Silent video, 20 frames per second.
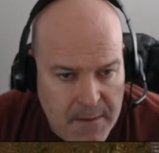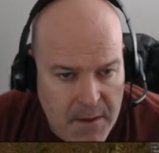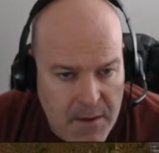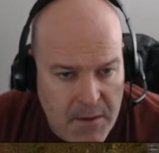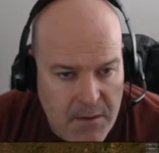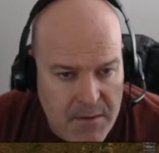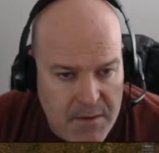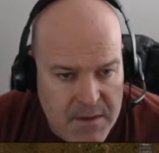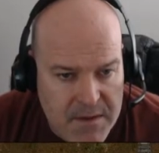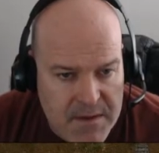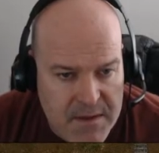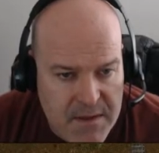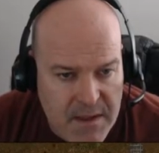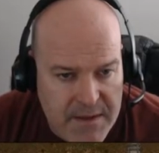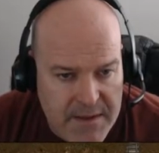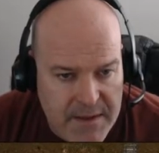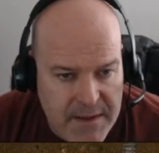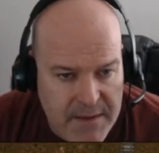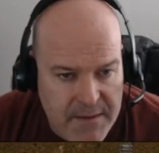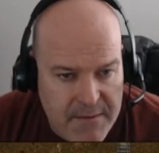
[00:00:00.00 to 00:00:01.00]
Oh, it's
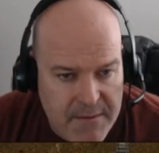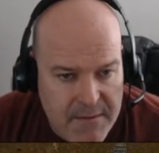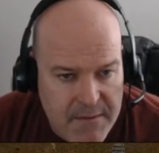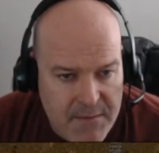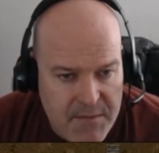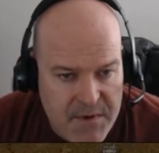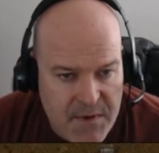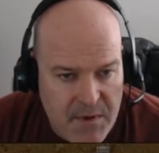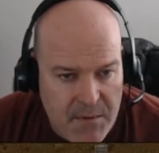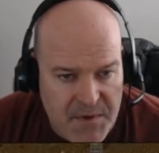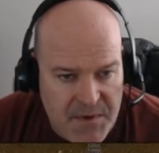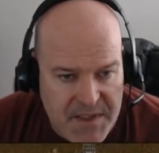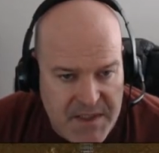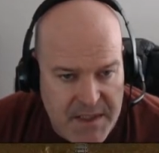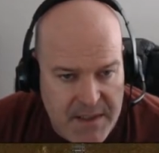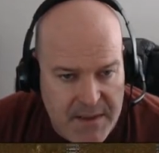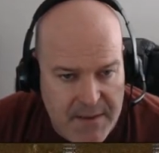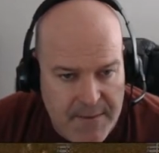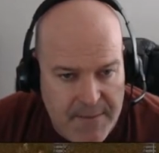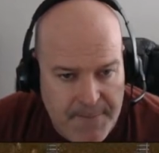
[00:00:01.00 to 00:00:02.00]
not dead. It was almost
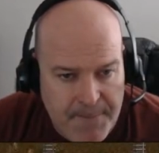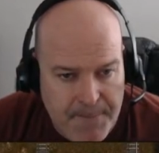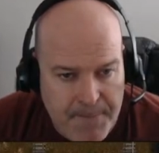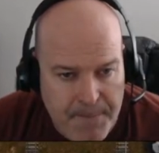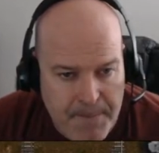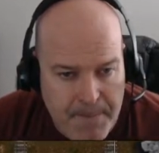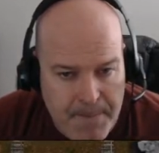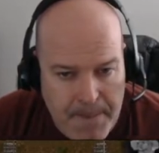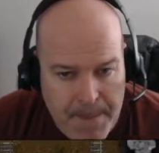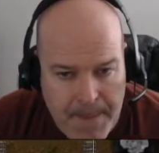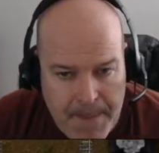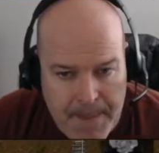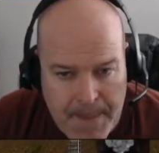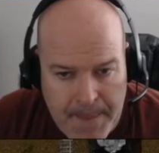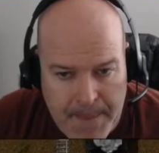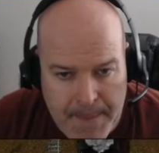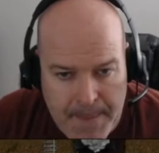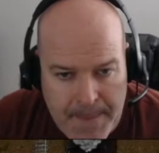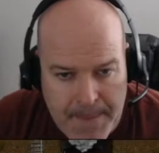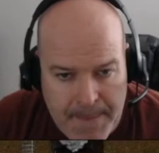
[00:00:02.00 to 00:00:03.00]
dead.
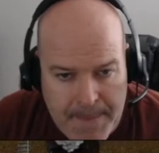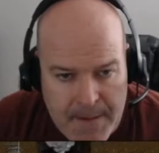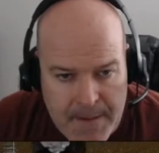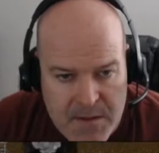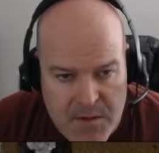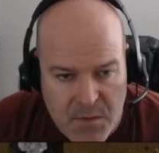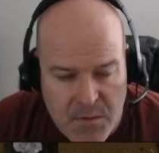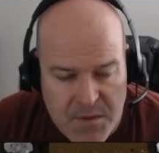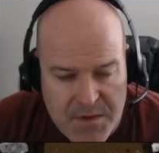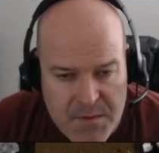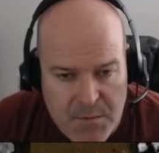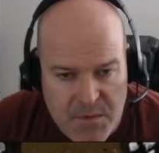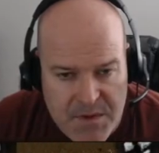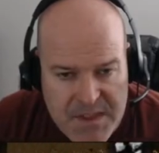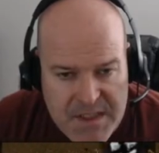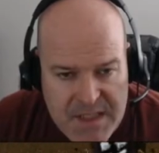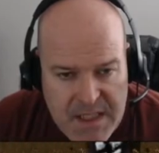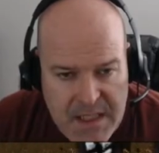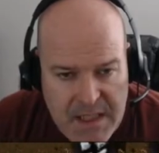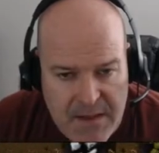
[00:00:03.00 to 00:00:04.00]
So we'll
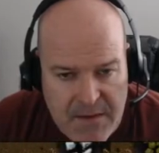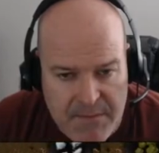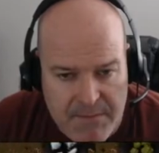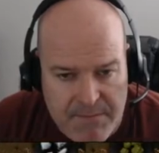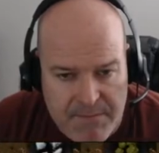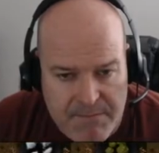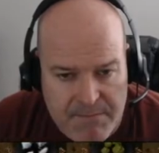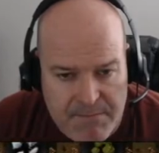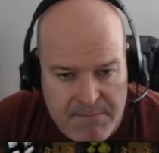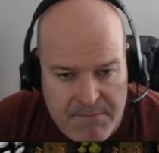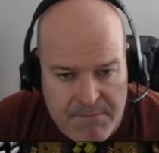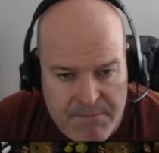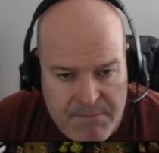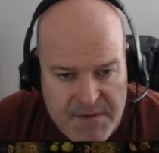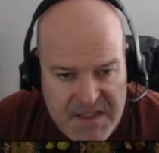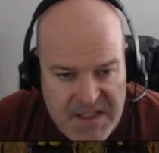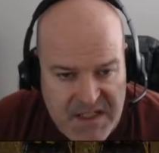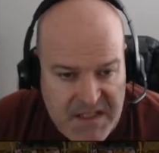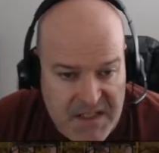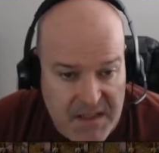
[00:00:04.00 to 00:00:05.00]
say
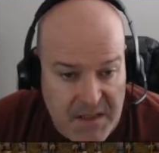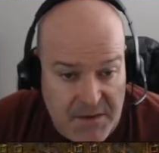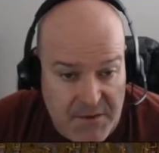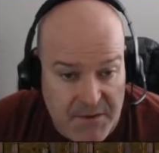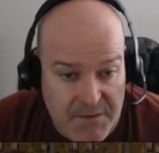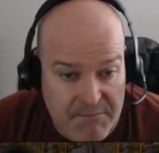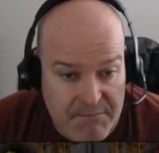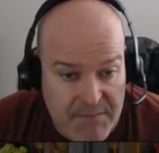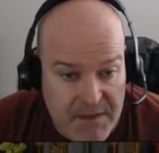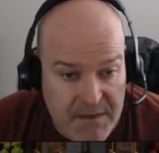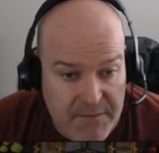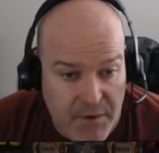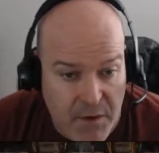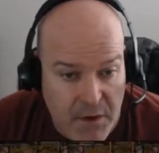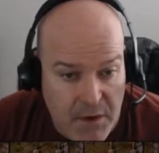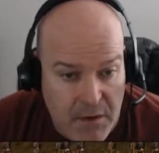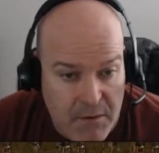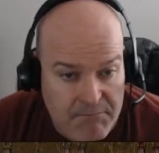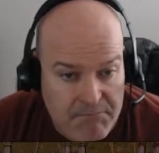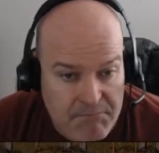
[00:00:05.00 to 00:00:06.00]
600
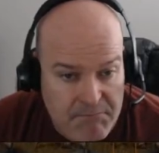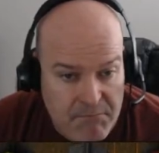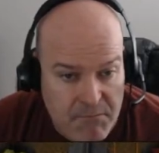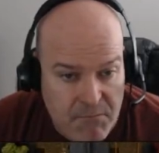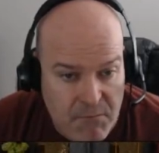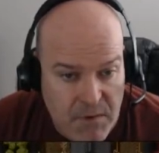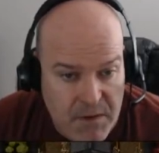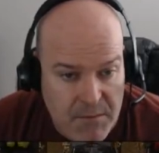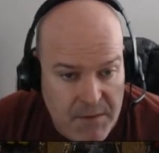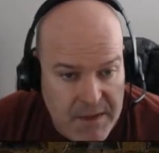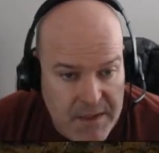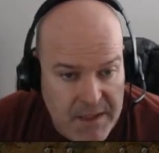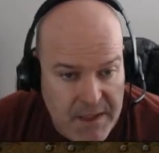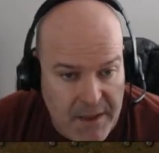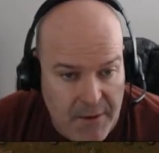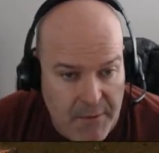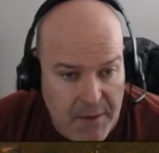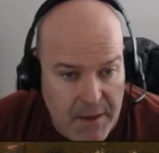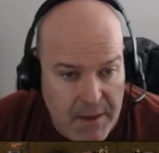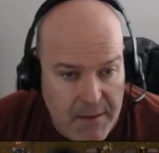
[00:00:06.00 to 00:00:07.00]
invar. What do we
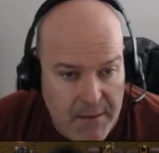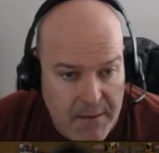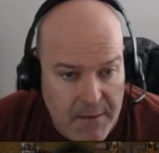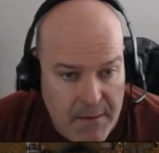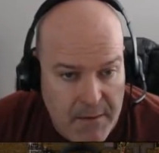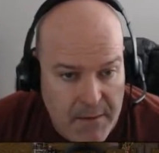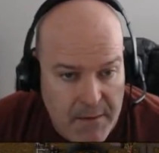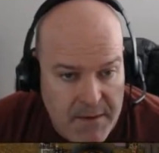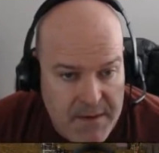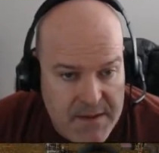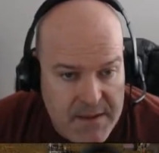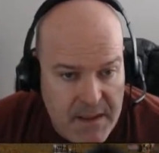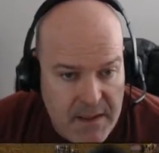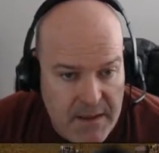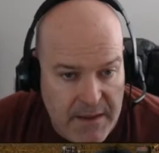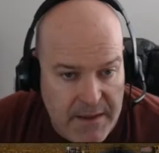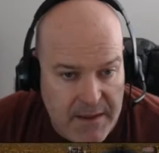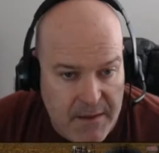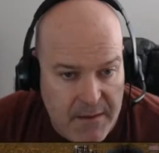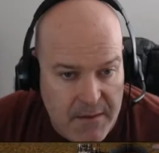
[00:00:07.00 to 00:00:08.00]
care, right? It's not
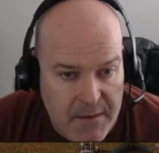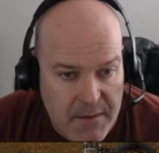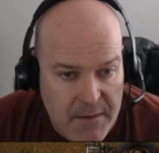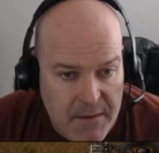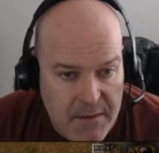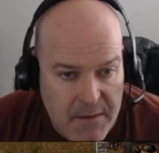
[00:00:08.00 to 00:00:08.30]
like...